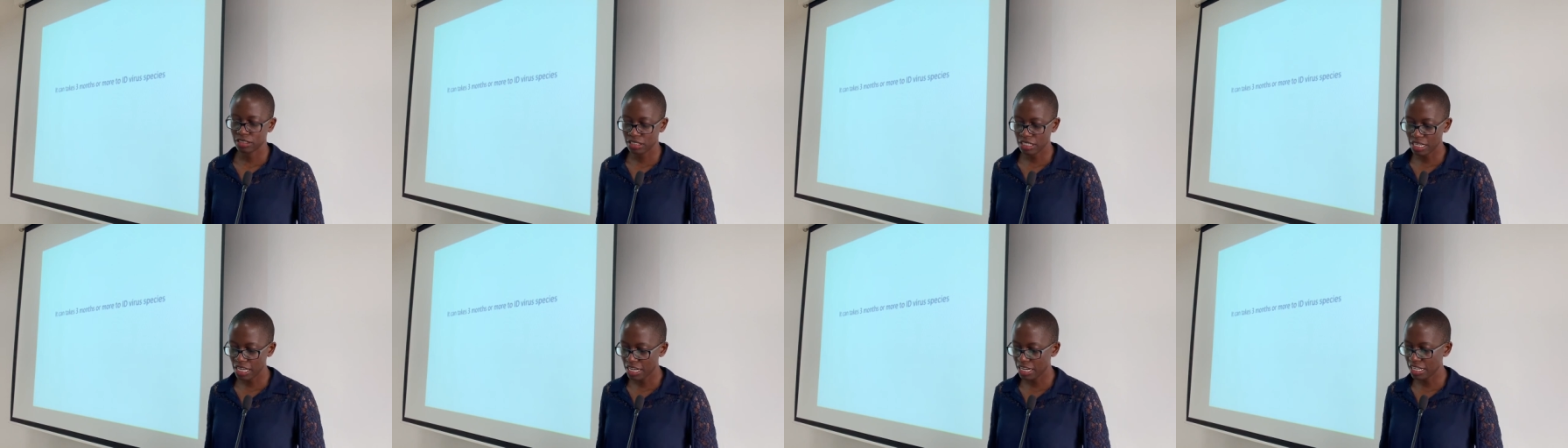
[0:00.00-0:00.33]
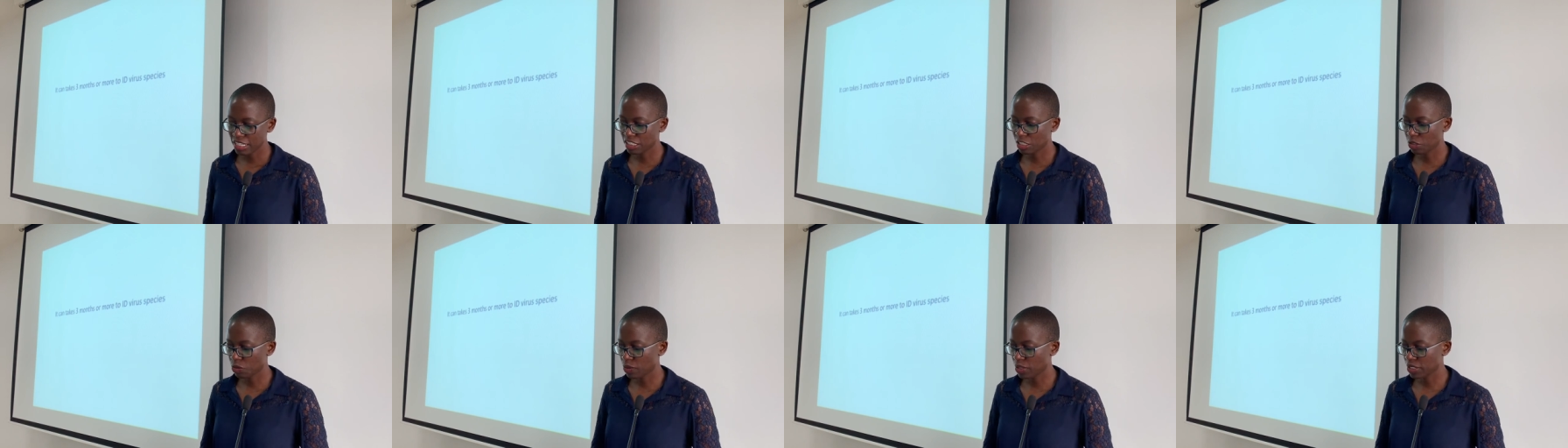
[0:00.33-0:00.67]
DNA
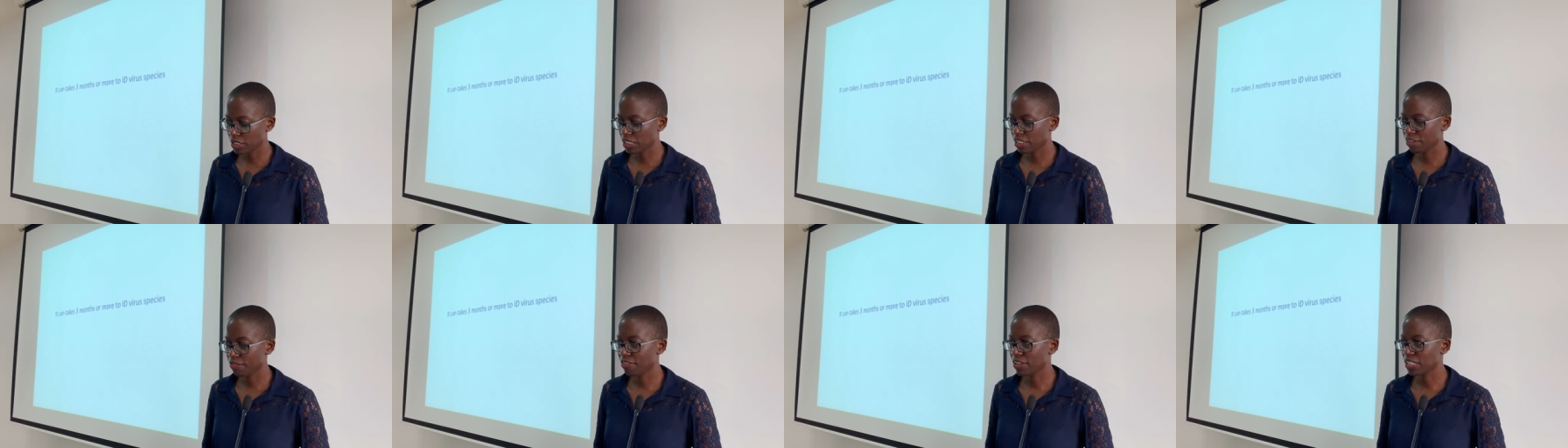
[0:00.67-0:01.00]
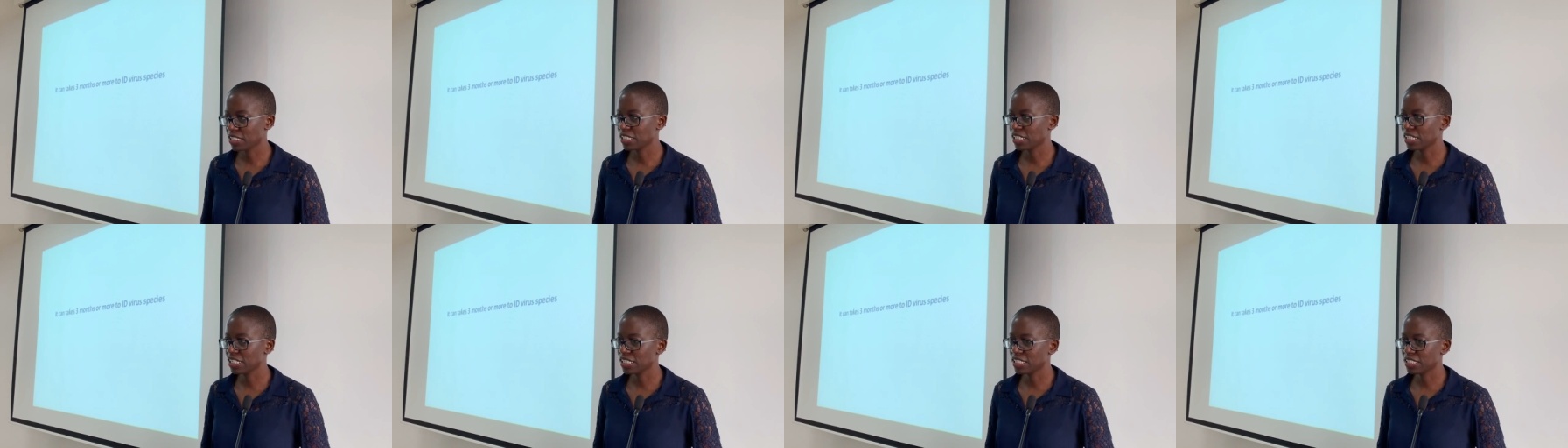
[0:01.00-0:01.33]
sequencing
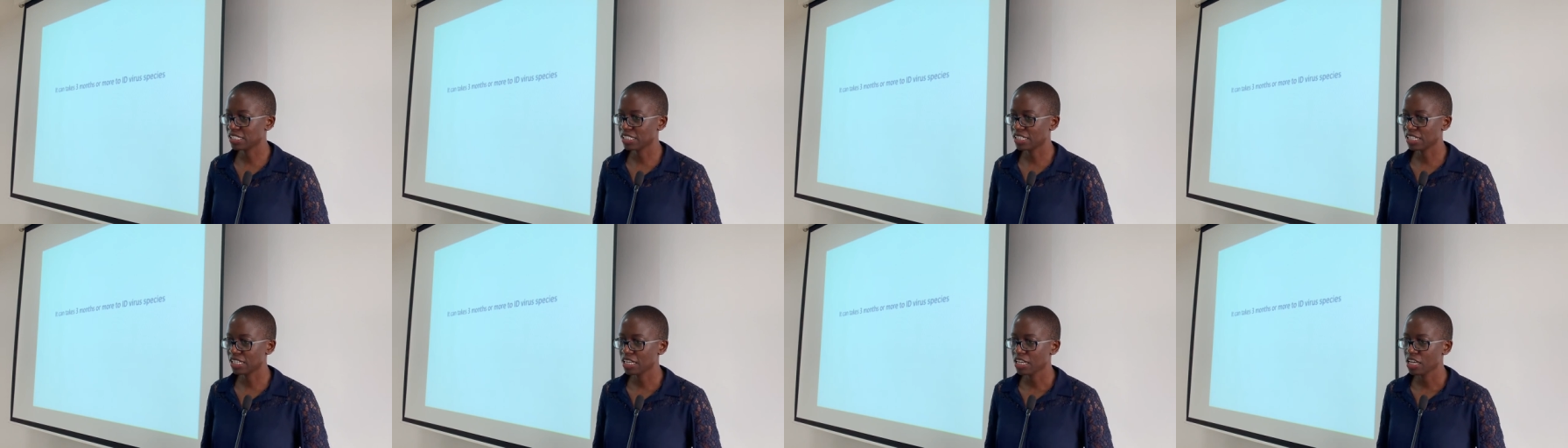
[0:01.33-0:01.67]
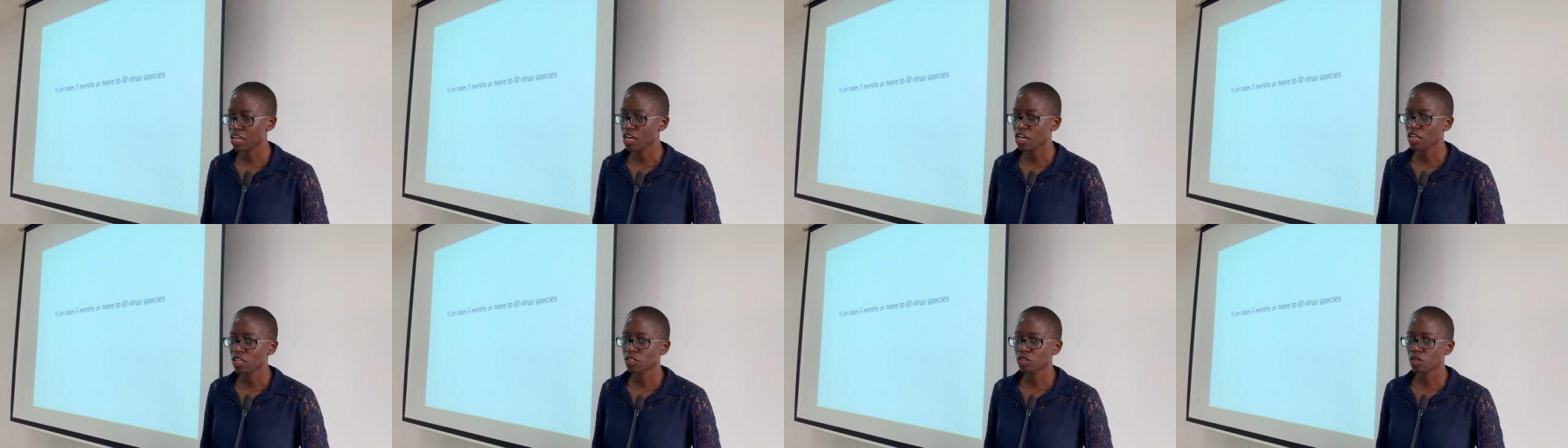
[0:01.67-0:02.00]
facility.
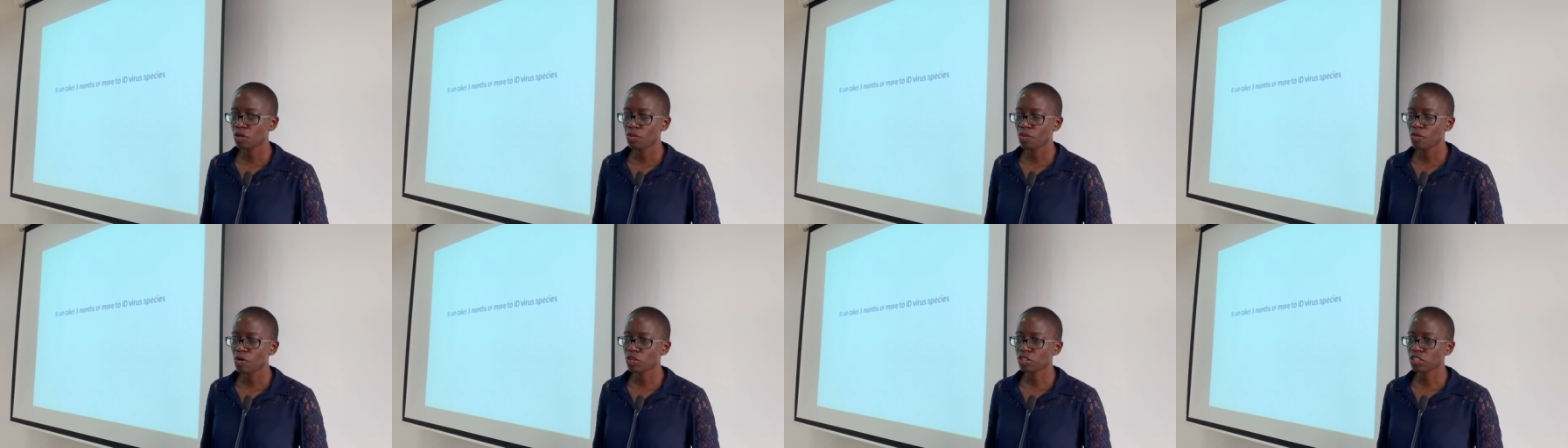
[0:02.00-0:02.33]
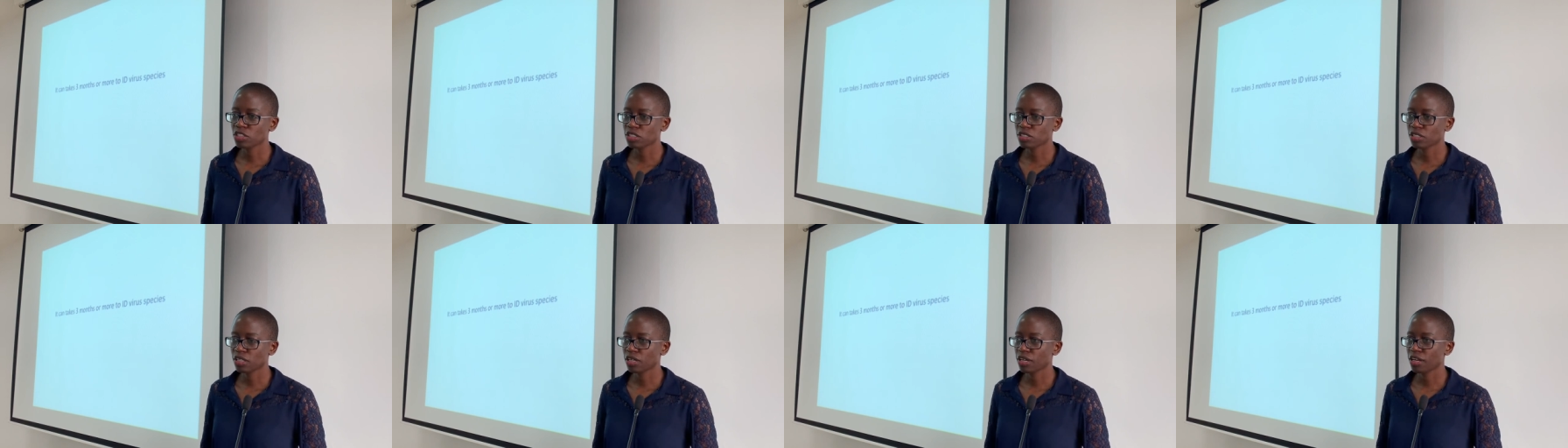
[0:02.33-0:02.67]
So
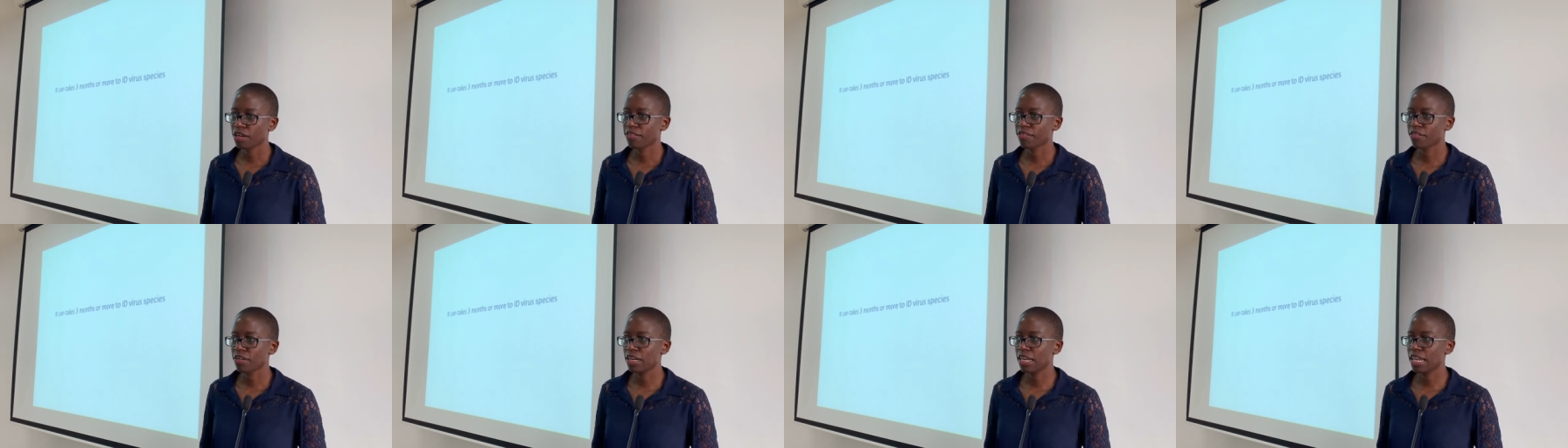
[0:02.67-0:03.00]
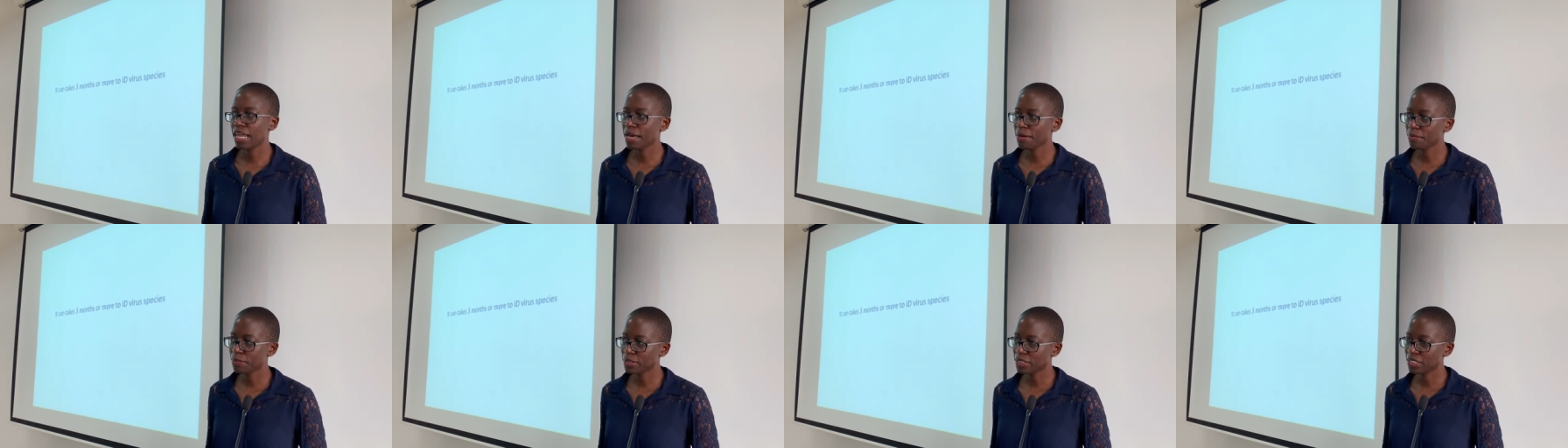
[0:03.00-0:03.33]
most
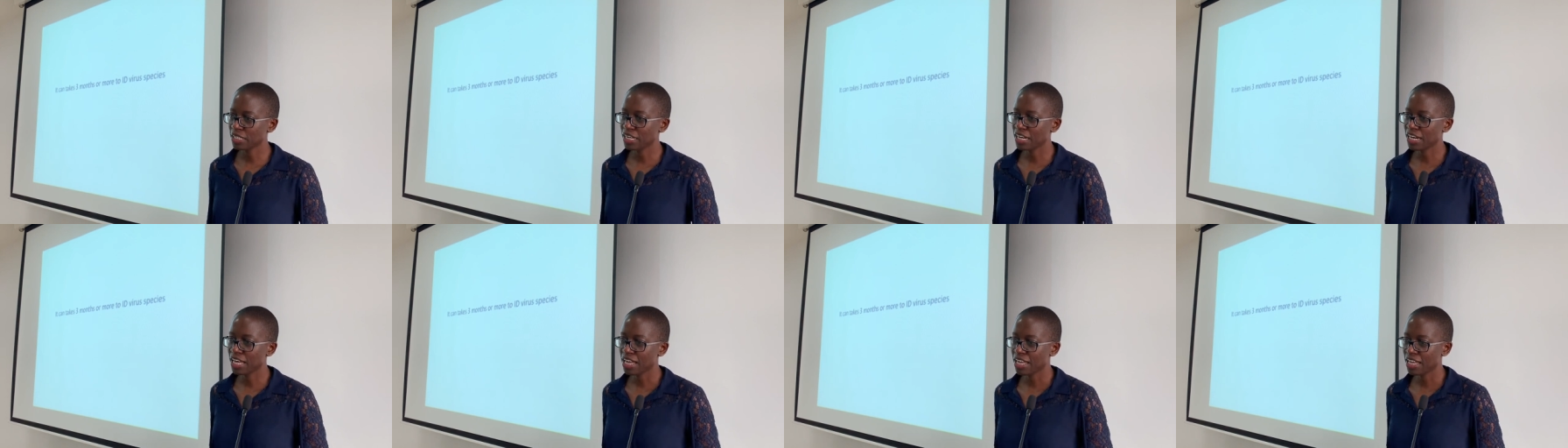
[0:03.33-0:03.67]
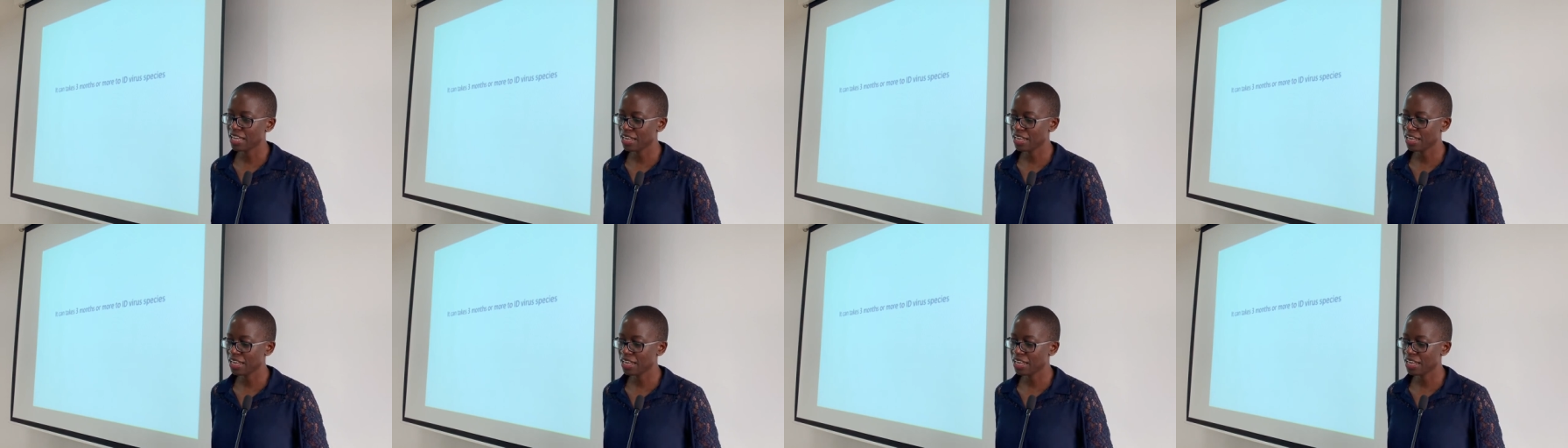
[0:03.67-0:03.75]
labs in,